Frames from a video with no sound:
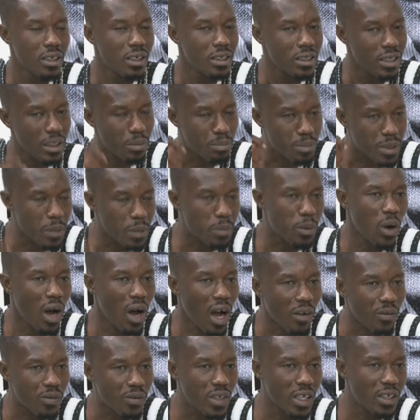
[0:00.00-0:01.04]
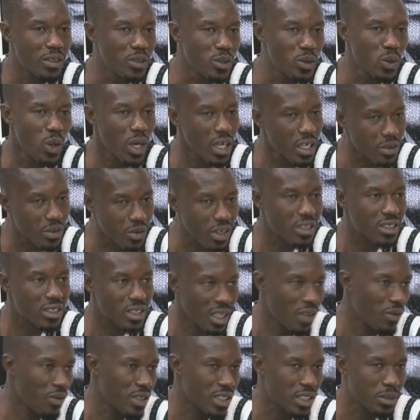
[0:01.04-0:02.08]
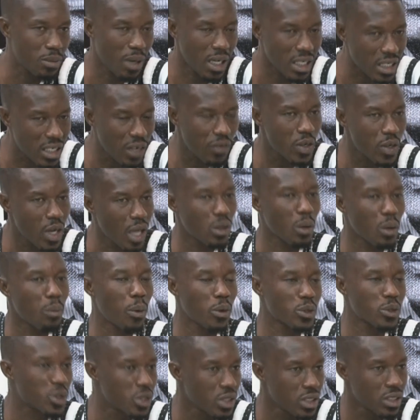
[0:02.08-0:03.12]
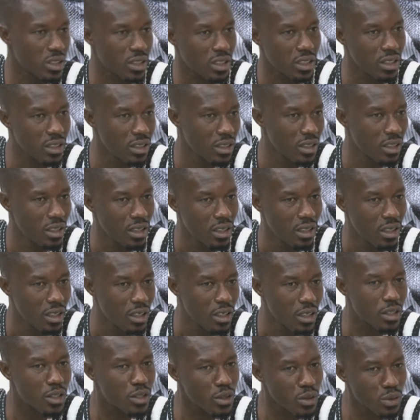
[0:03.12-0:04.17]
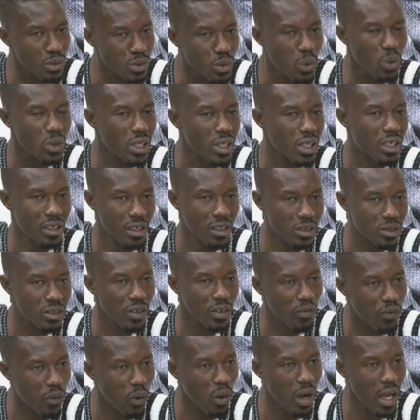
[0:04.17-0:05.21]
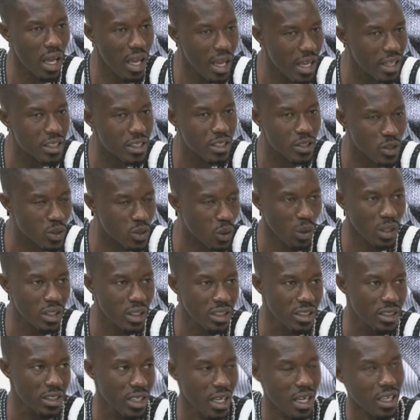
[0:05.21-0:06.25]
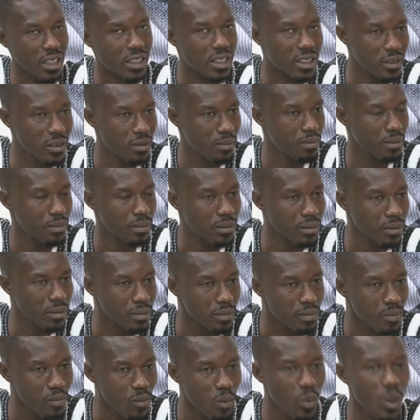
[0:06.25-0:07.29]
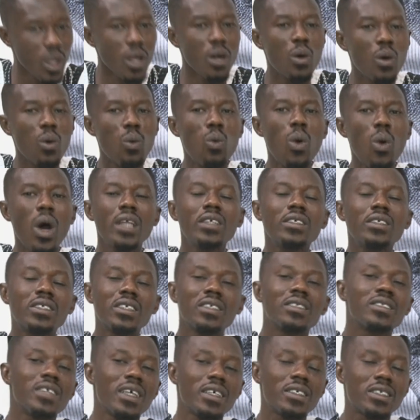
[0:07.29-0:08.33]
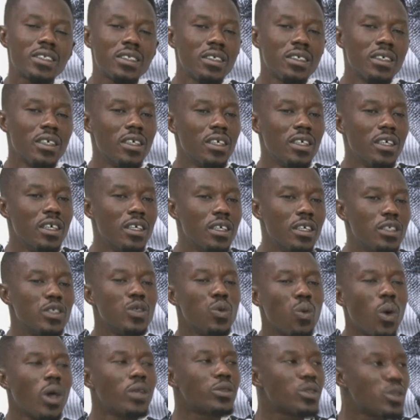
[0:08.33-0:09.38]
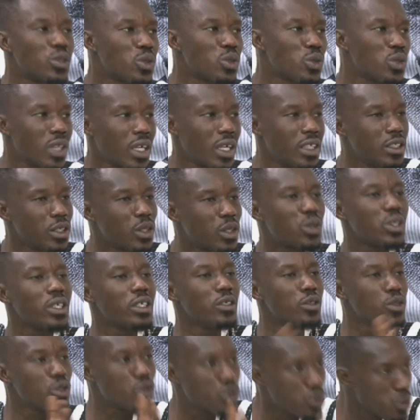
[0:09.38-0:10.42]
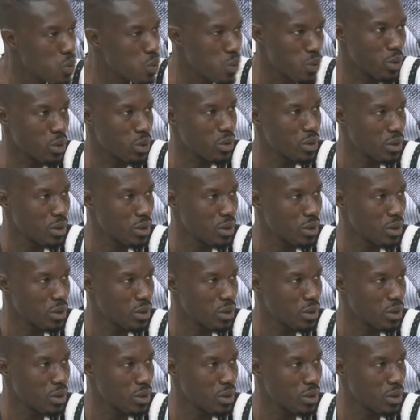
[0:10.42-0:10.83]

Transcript: the people have done you a great service by giving you an opportunity to rule the country for 8 solid years. What is it that you want to do that you couldn't do?